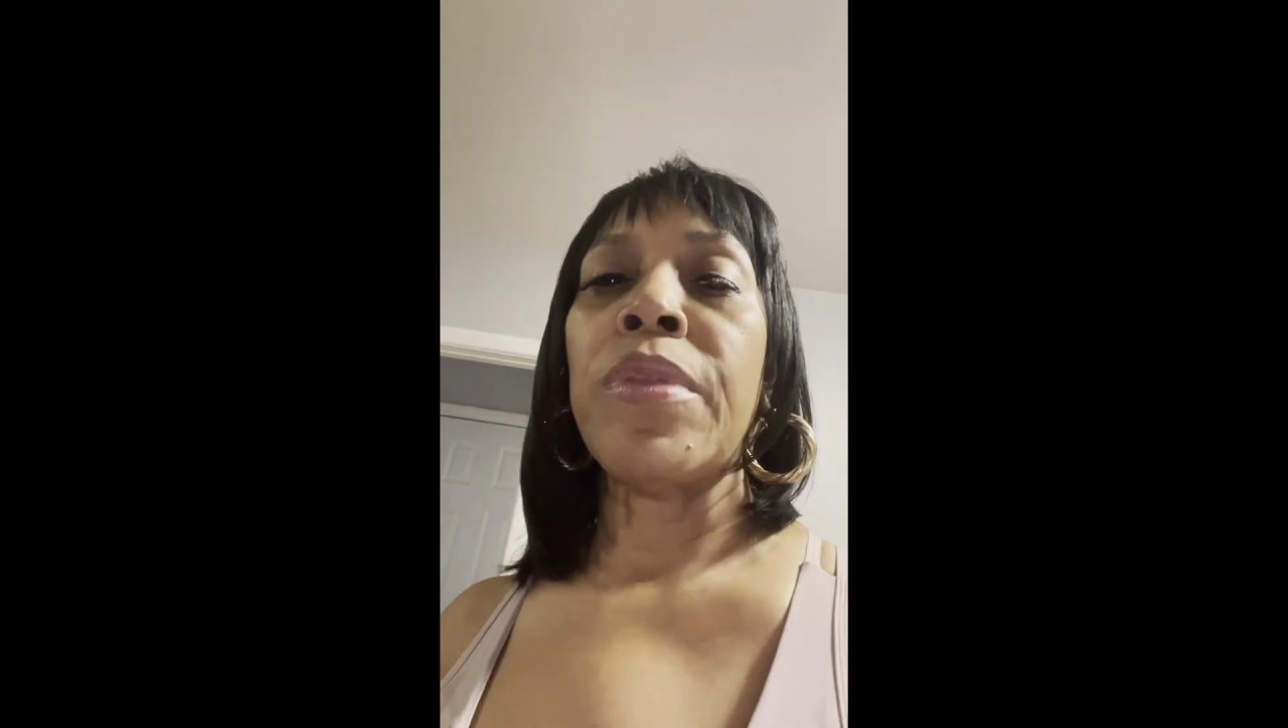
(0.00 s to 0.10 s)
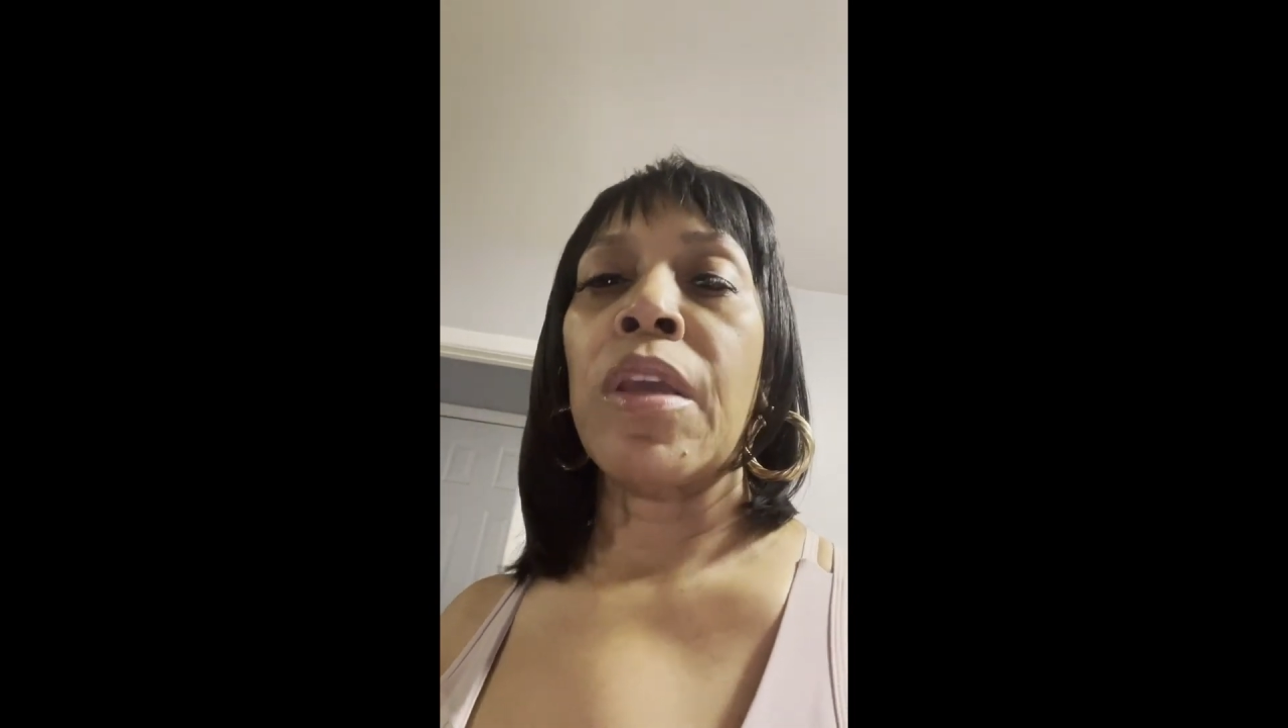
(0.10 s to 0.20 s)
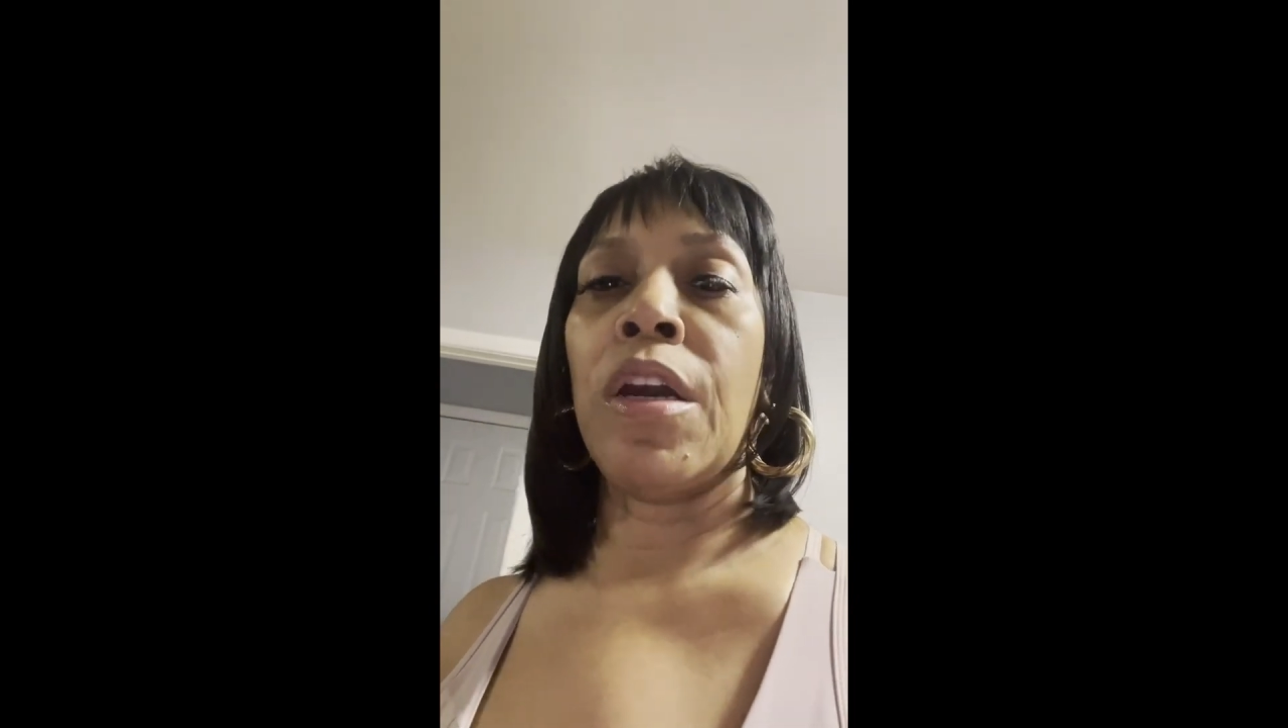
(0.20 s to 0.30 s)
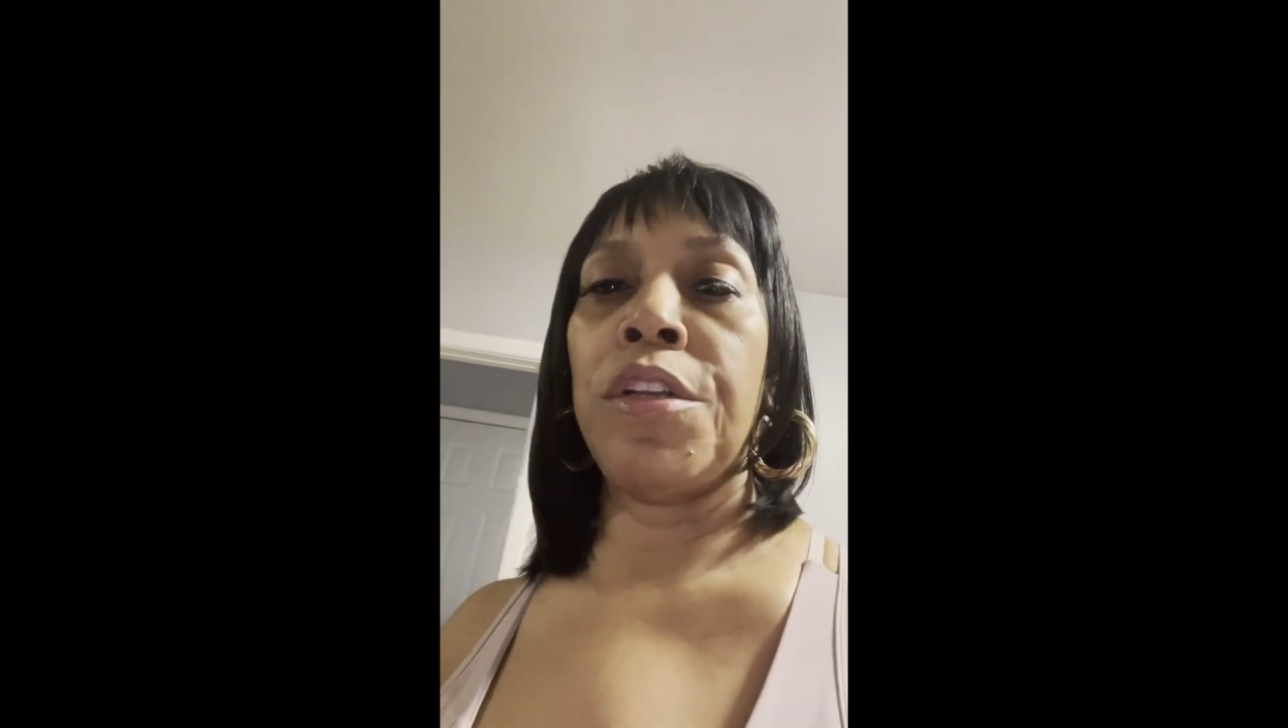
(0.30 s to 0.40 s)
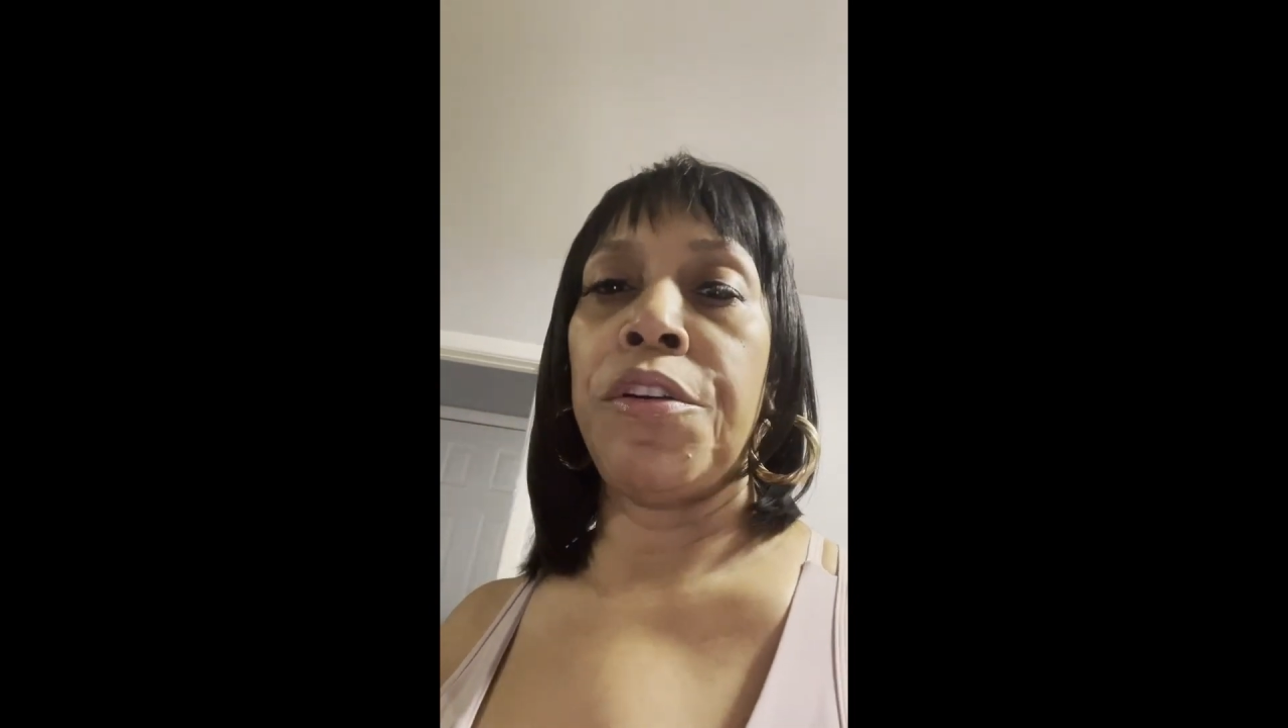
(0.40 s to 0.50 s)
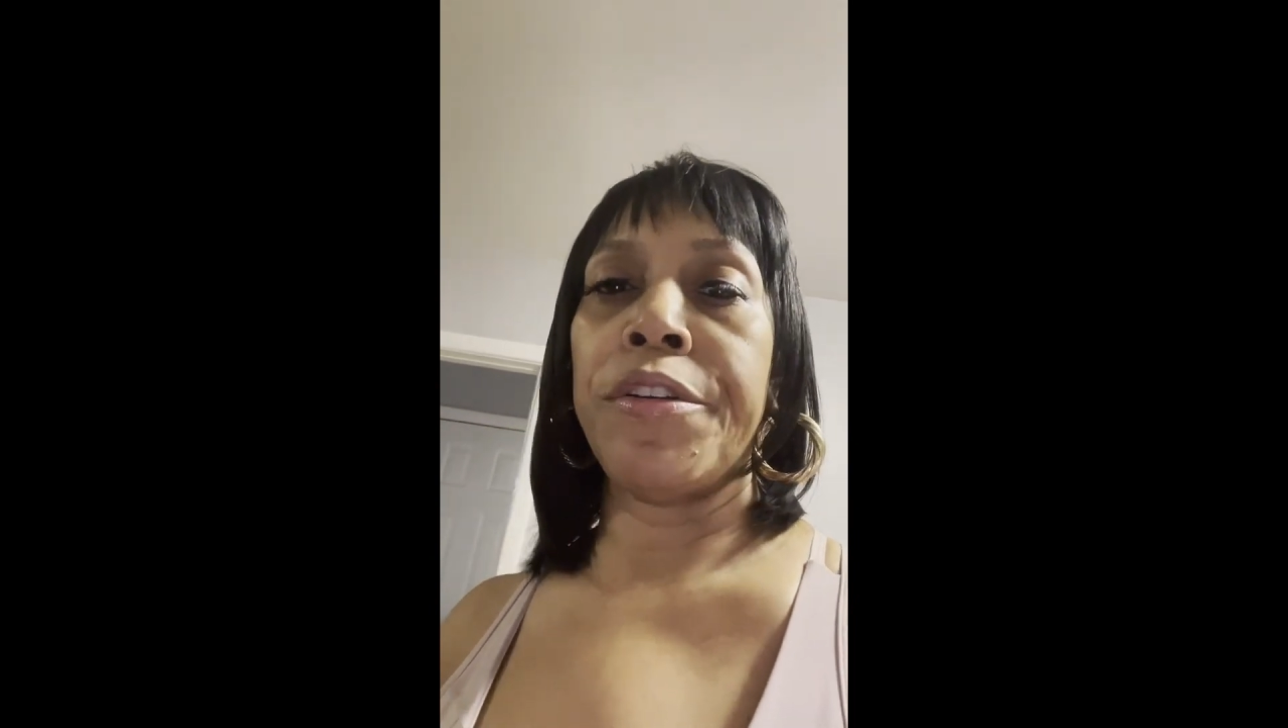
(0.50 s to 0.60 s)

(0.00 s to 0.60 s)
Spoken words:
under your